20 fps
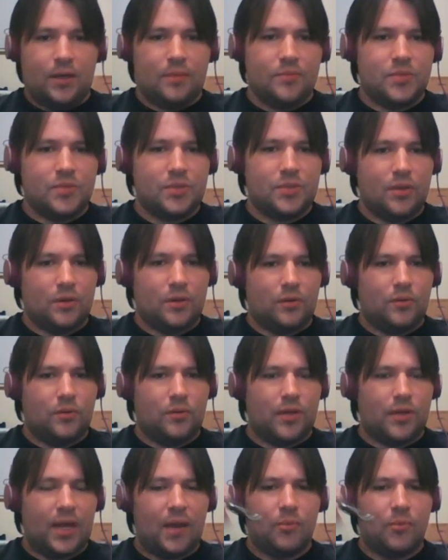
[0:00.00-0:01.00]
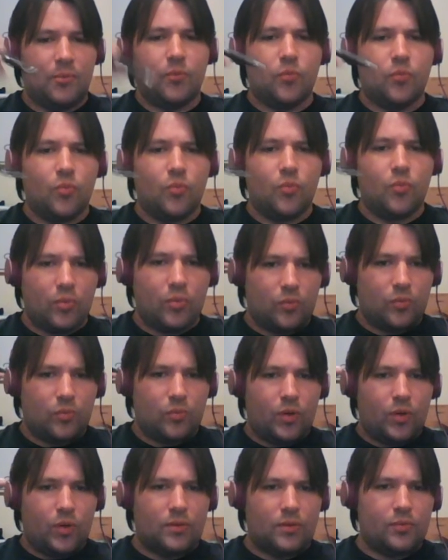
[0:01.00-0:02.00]
So Cameron, what
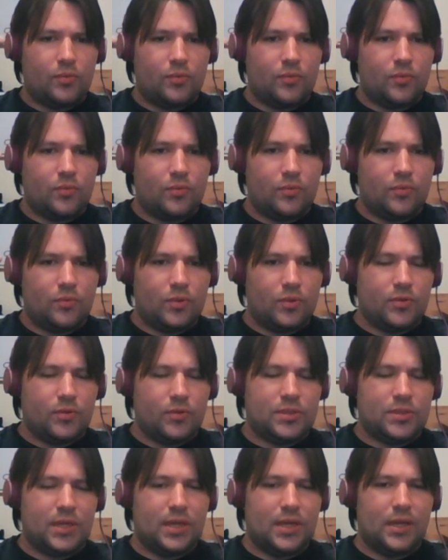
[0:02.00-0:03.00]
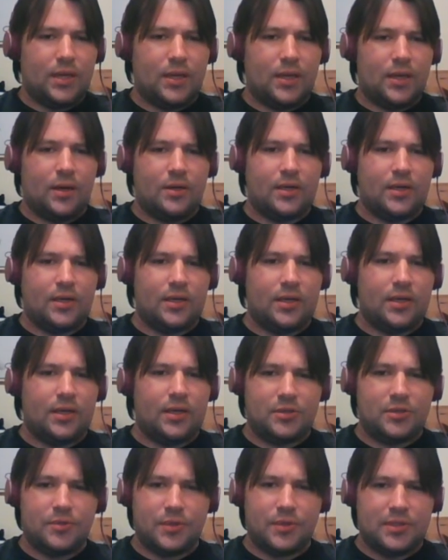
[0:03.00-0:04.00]
you were saying? Ardelia
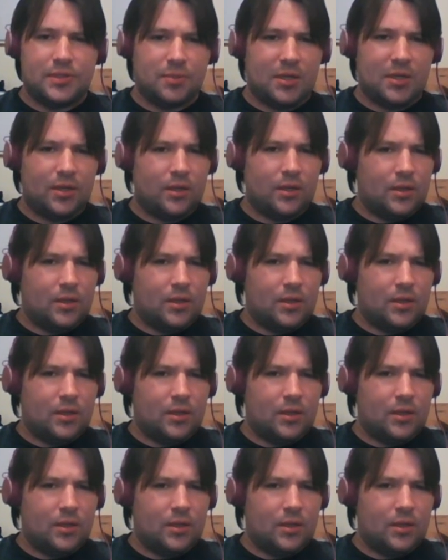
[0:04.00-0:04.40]
was doing something?